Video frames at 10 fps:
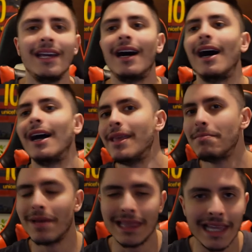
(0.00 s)

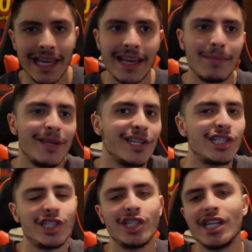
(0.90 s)
Dembele,
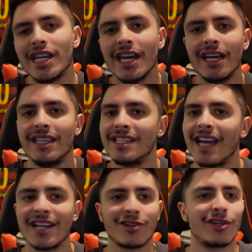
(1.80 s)
PSG, these
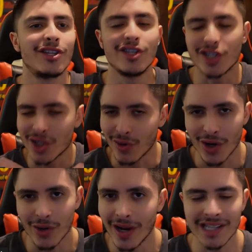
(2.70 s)
guys are going to destroy
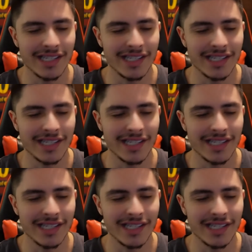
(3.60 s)
you guys.